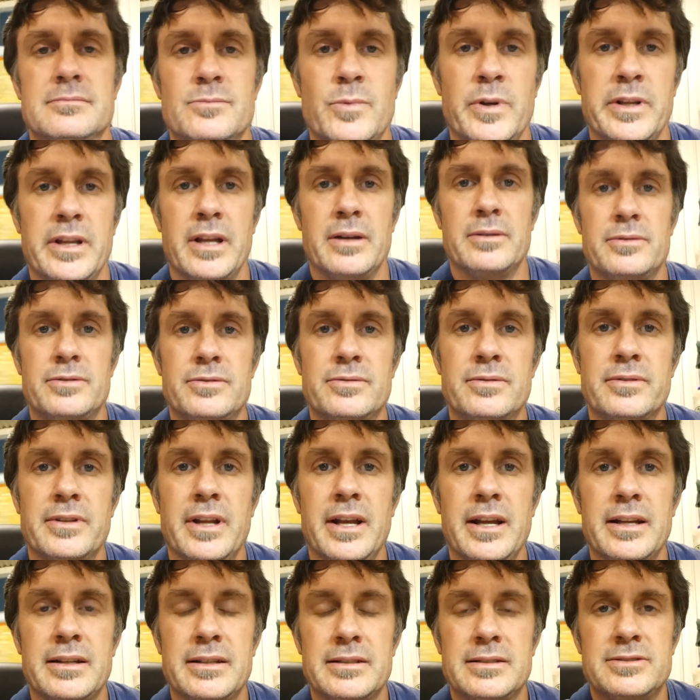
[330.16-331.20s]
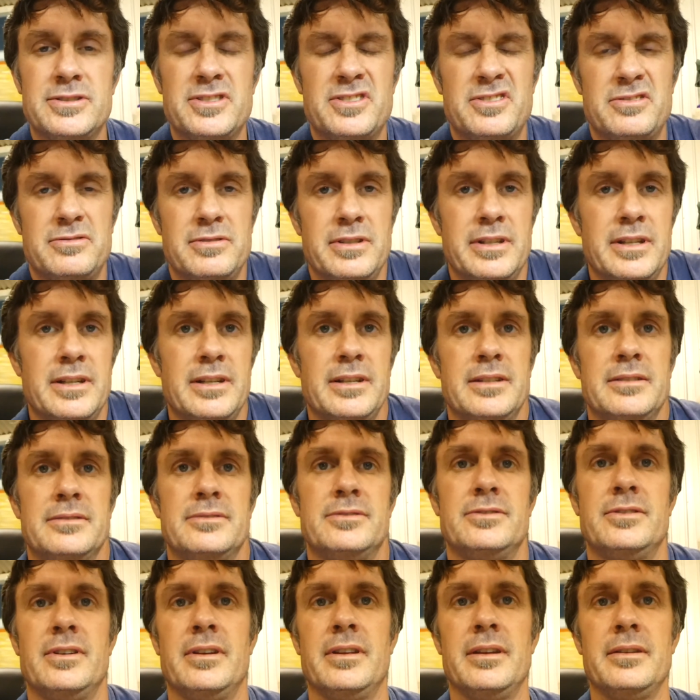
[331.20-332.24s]
when they were doing that, and it just, yeah,
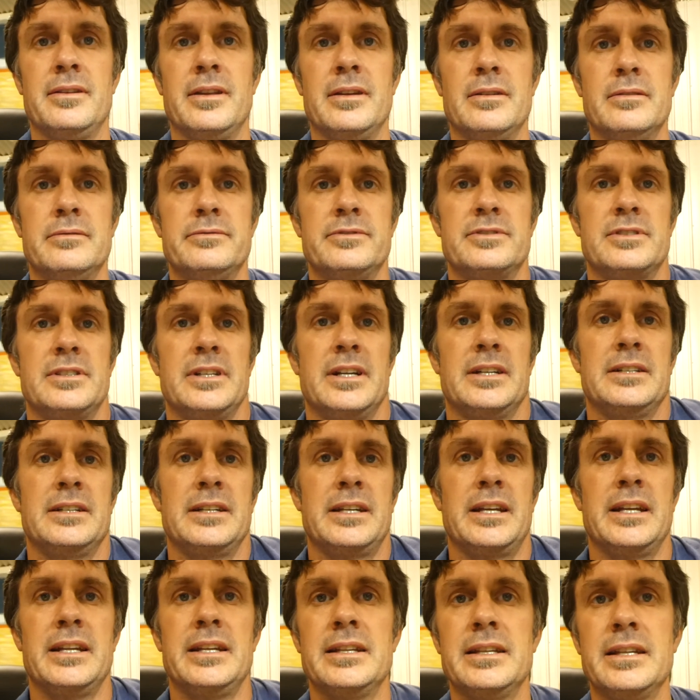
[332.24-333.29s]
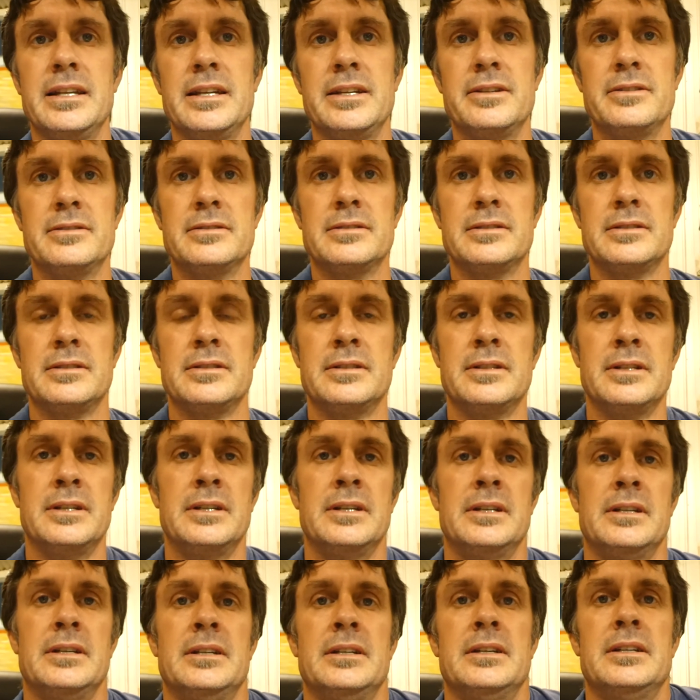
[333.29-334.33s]
so they obviously had to get in there, and
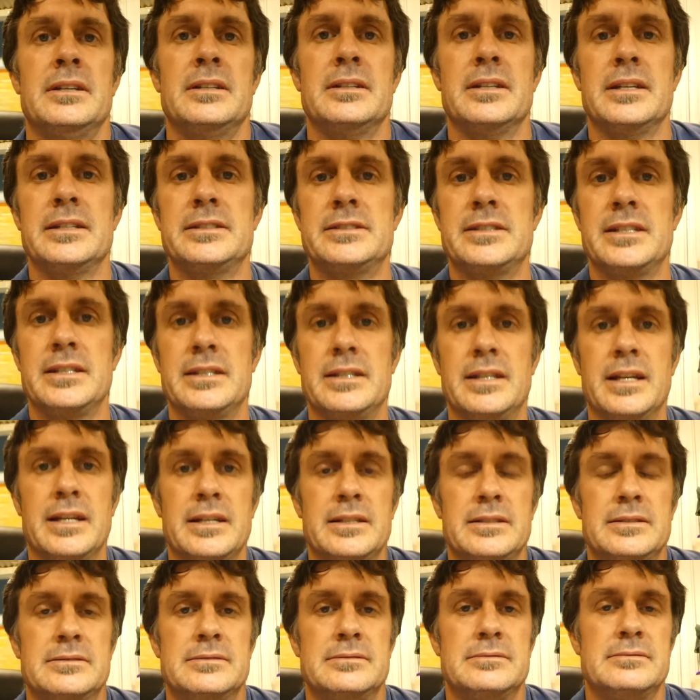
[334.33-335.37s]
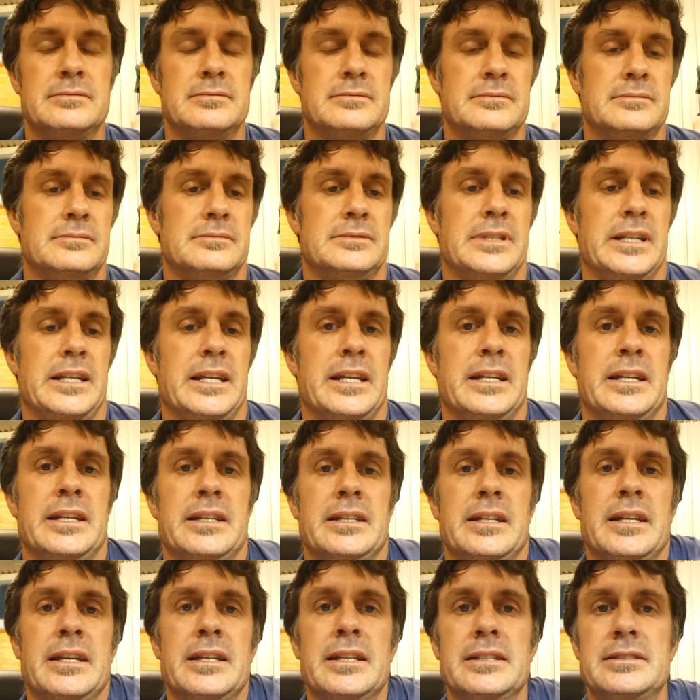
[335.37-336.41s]
they said they get
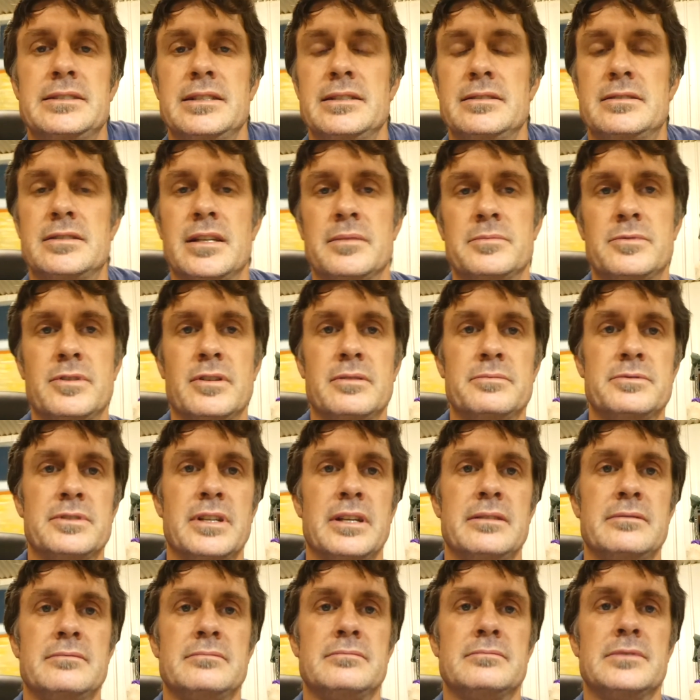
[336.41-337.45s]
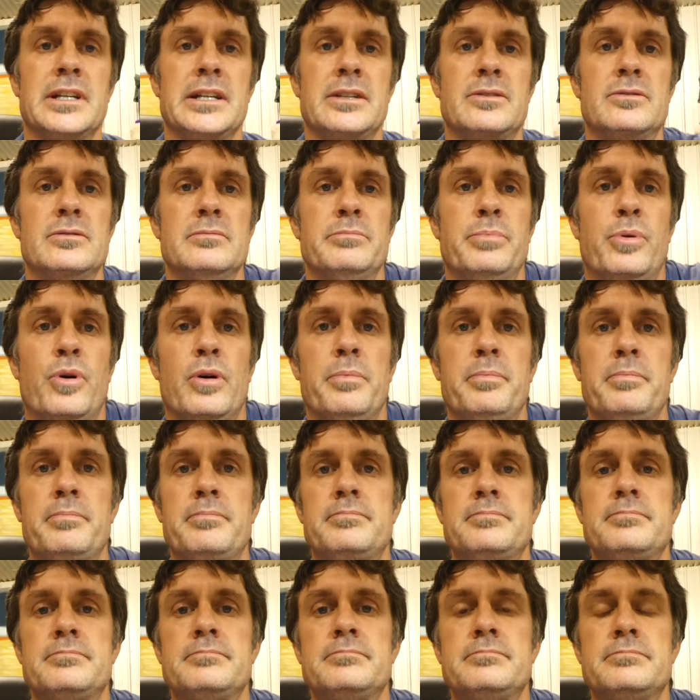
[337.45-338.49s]
in there. They said sometimes they could pop
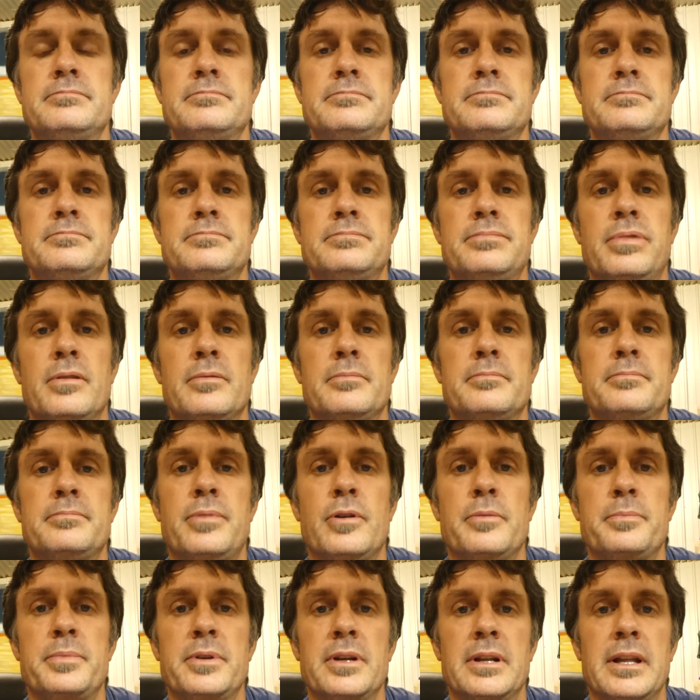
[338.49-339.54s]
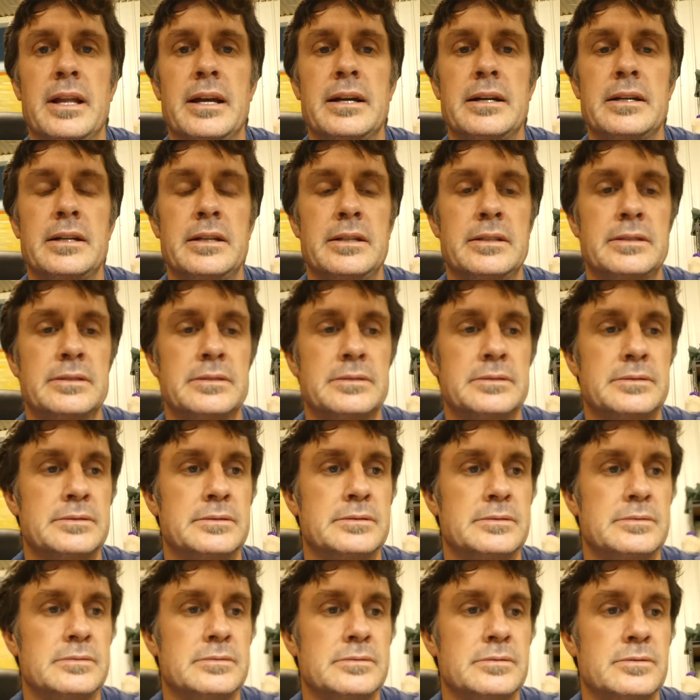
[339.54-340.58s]
your lung,
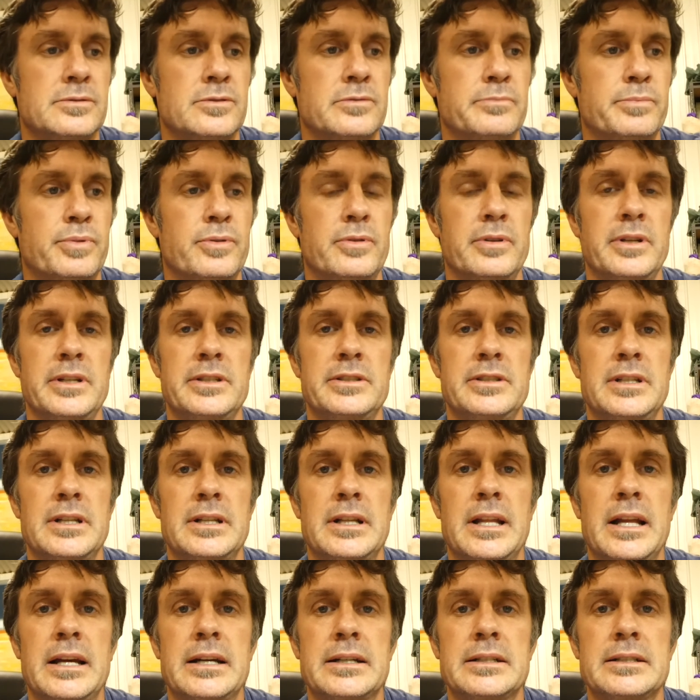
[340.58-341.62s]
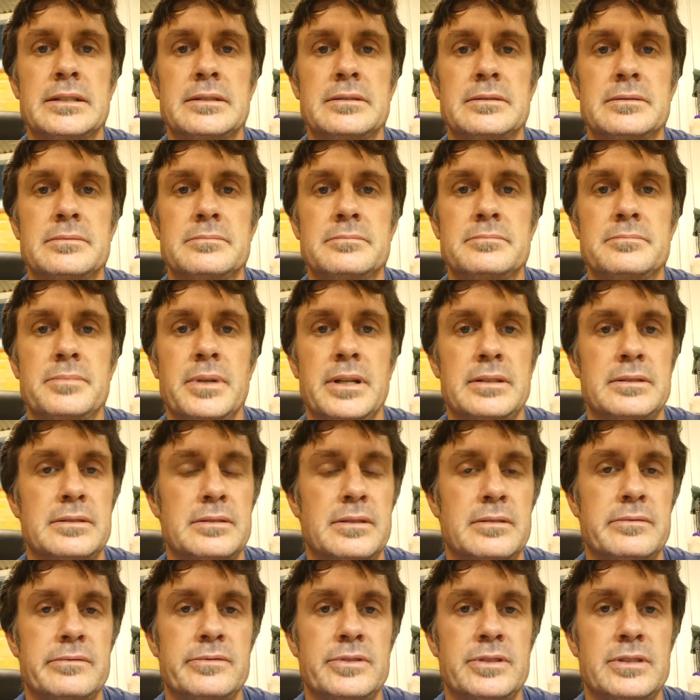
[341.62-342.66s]
could put it into your lung, but
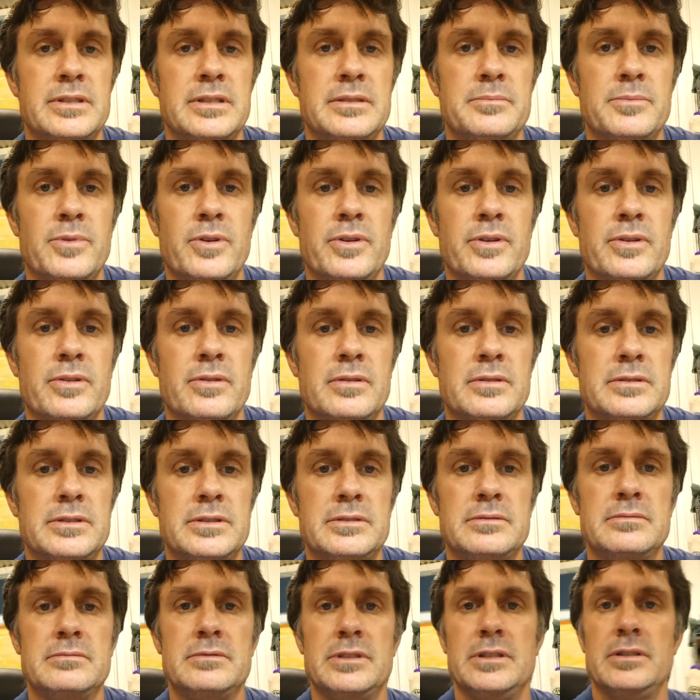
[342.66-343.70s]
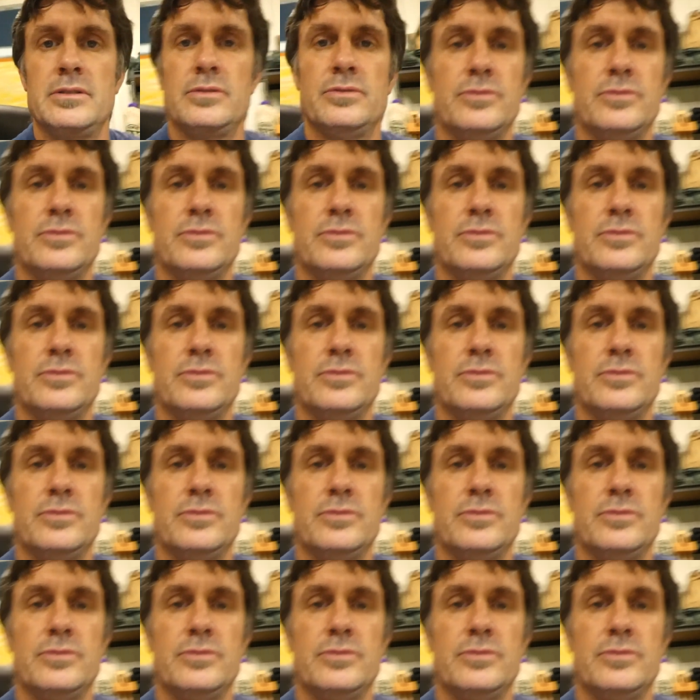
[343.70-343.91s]
obviously my guy did a